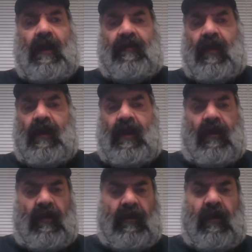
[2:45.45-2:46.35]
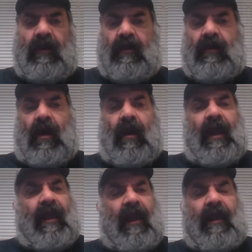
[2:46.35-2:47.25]
It's you know your your dog
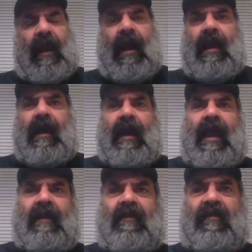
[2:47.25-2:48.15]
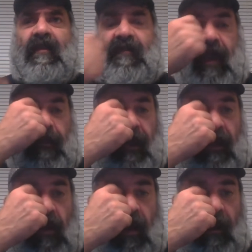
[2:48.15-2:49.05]
and and I I hate to see
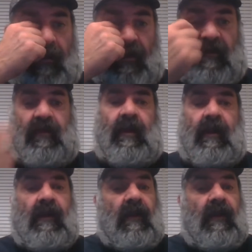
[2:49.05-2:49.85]
family arguments